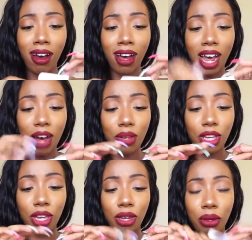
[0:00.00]
How
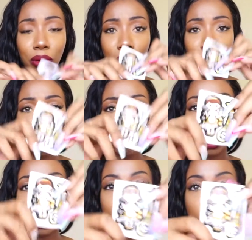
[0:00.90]
cute. Oh my
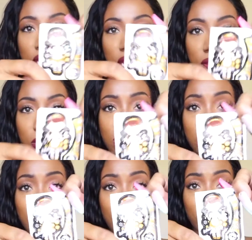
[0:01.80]
gosh, they give you
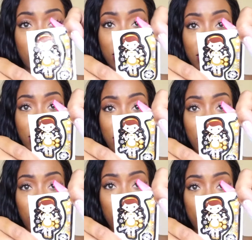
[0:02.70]
stickers.
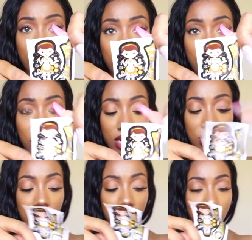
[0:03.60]
So you can like
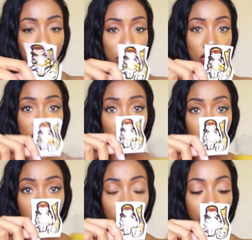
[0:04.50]
stick it on
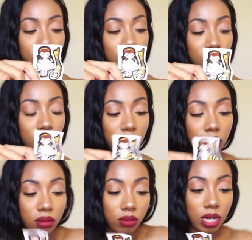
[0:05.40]
yourself. Well,
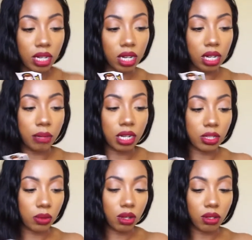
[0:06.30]
why not? I might as
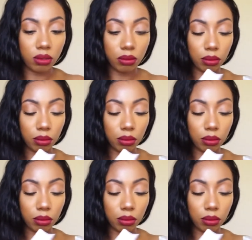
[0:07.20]
well.